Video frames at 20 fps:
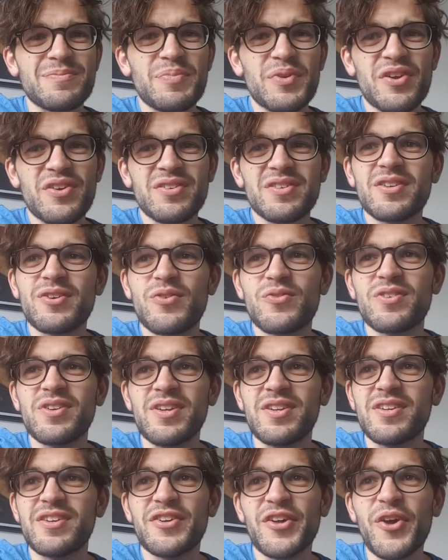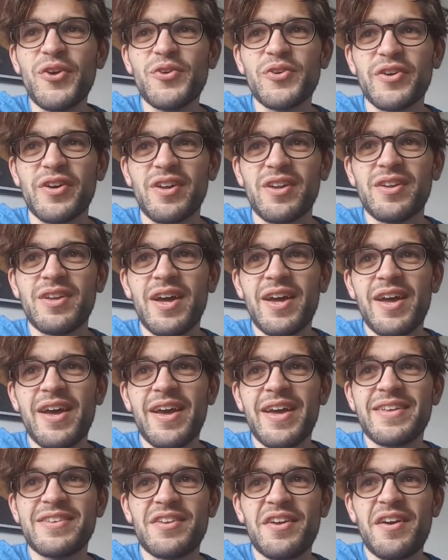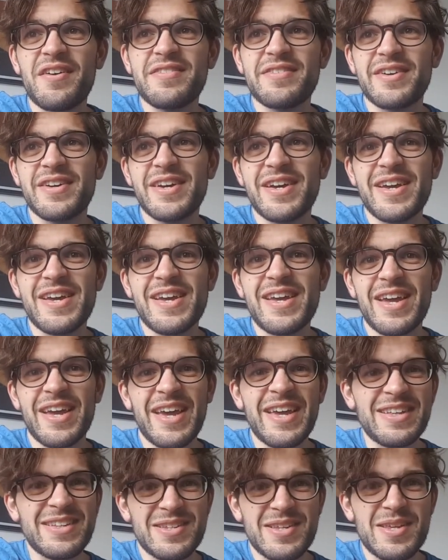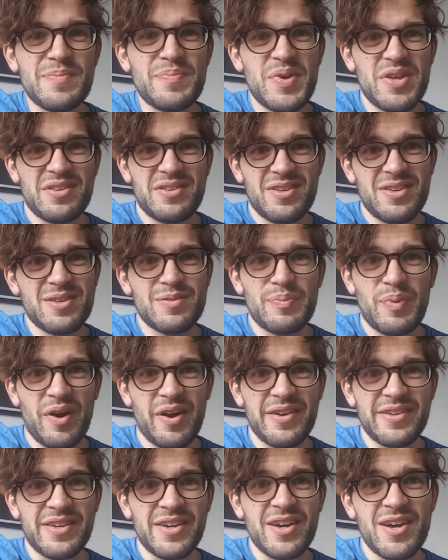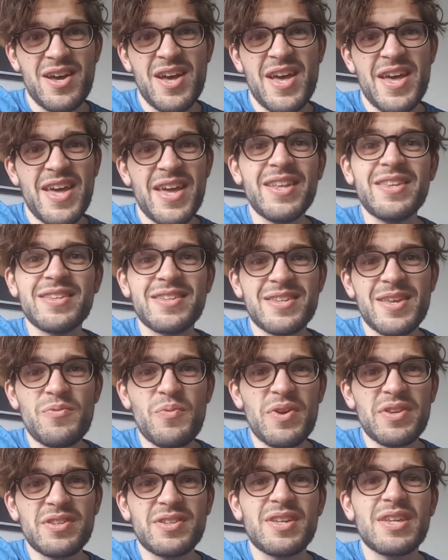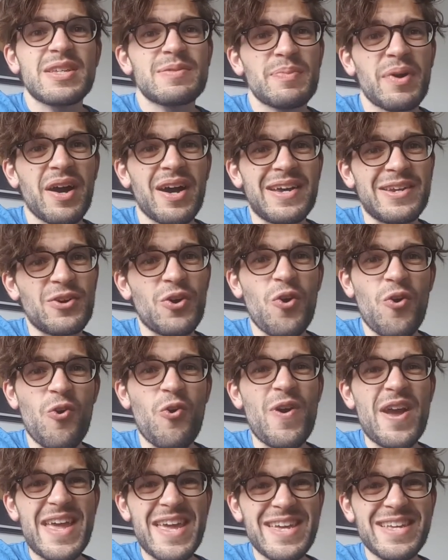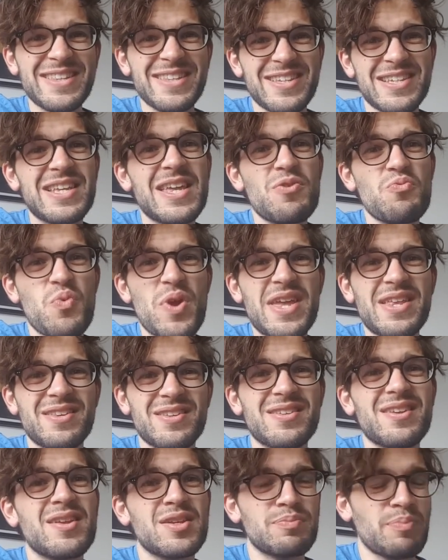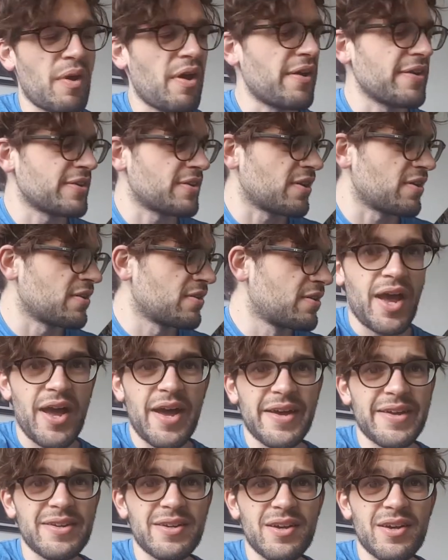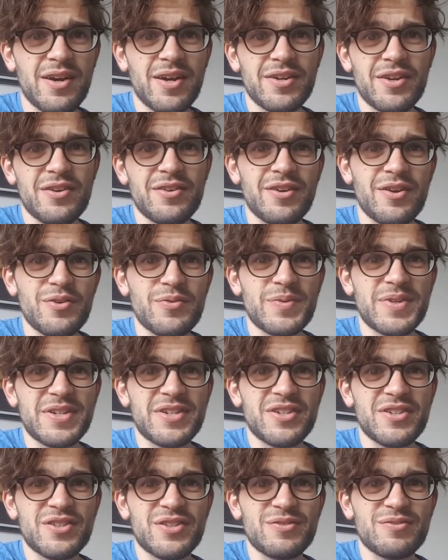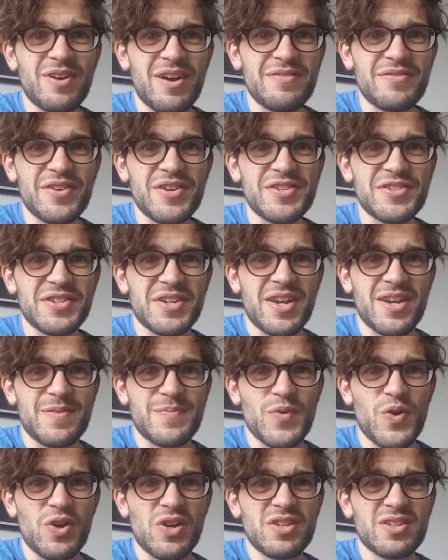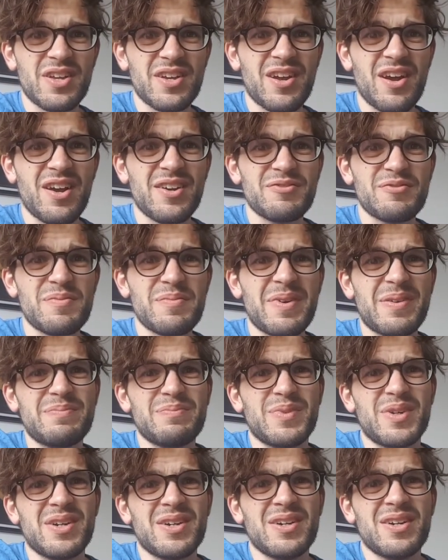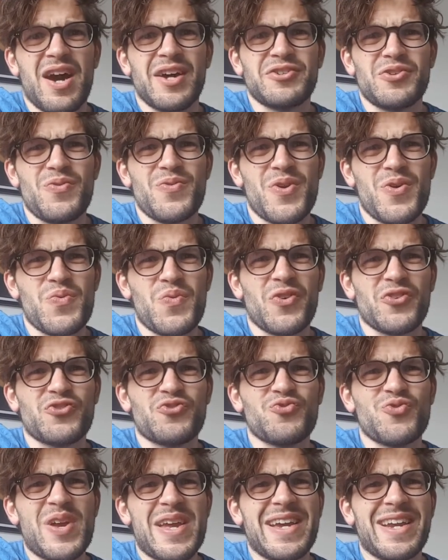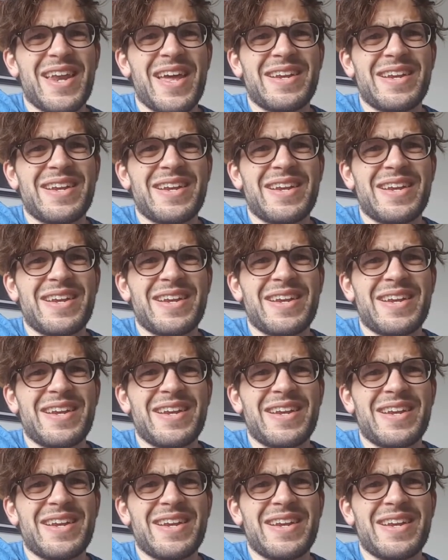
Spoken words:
because according to Google, it's either Itsy Bitsy Spider, Incy Wincy Spider, or Eensy Weensy Spider, and I don't know which is the right version anymore because I can't remember. I don't know what's real